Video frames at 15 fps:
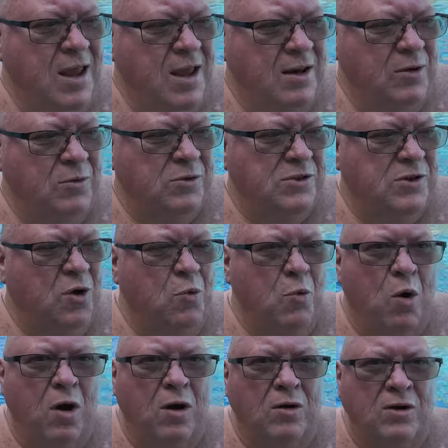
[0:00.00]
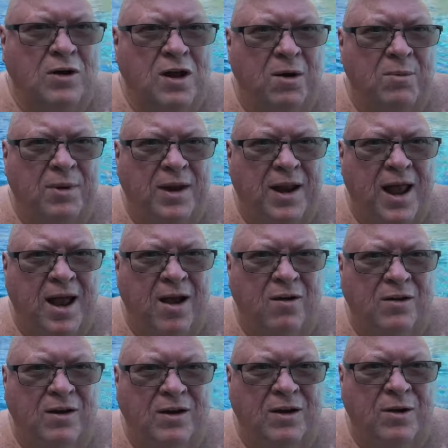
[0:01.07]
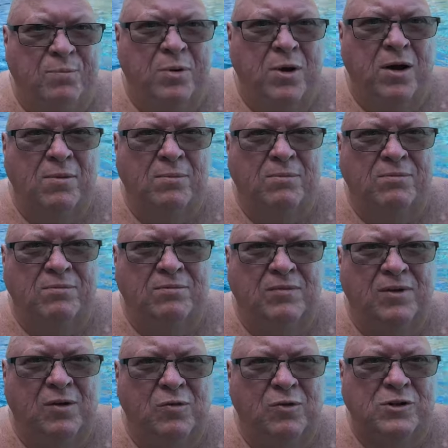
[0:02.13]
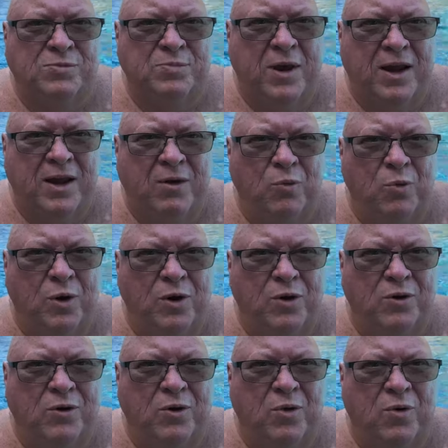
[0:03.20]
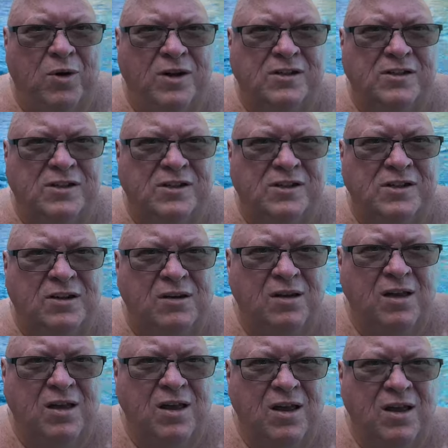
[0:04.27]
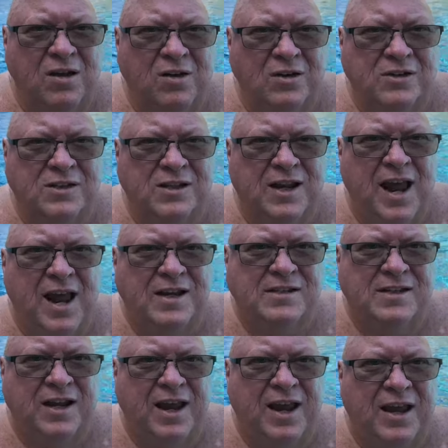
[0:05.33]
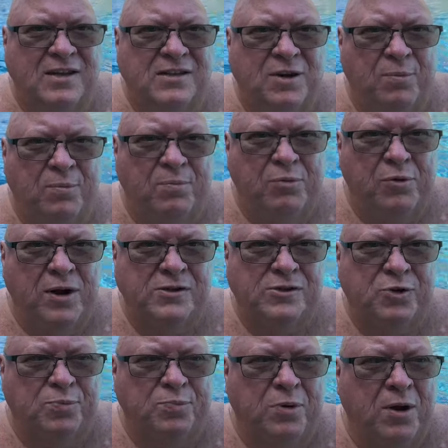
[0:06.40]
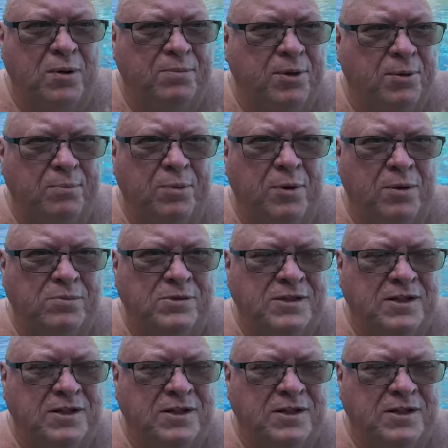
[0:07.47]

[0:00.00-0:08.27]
And there was no water coming out, and the pump was making weird noises. Because it actually has a pressure pump that pumps